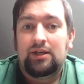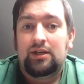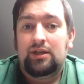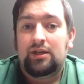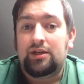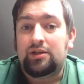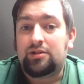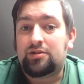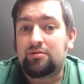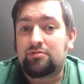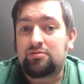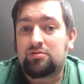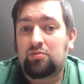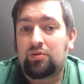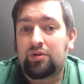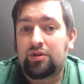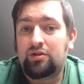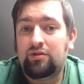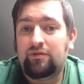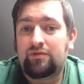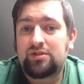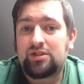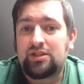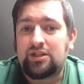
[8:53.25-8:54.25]
In terms of what the
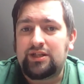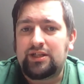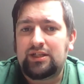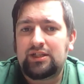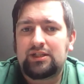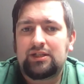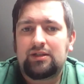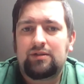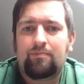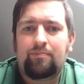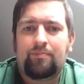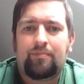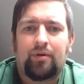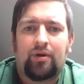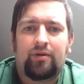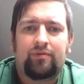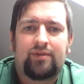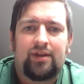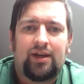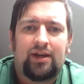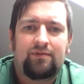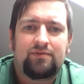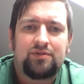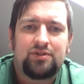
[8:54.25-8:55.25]
others think, both
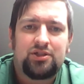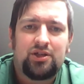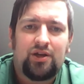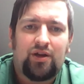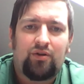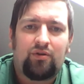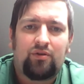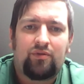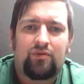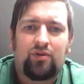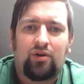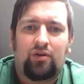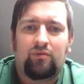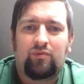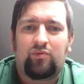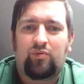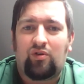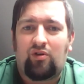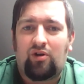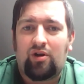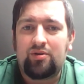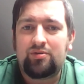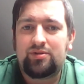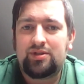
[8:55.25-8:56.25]
Dave and Sarah have gone
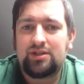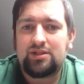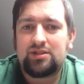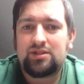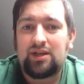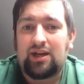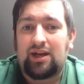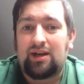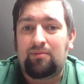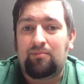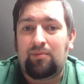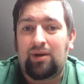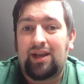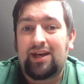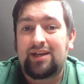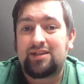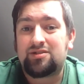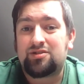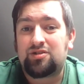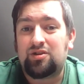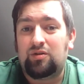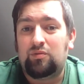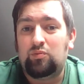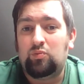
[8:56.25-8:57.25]
for Otis, and my lad's
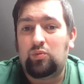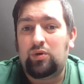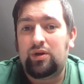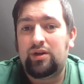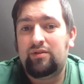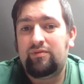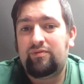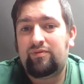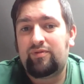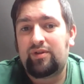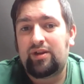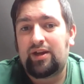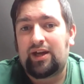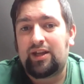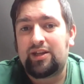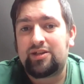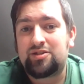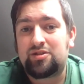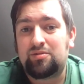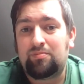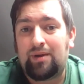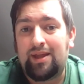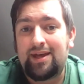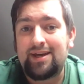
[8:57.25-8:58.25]
gone with
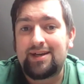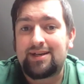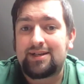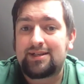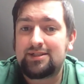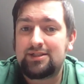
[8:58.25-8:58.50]
Aleister Black.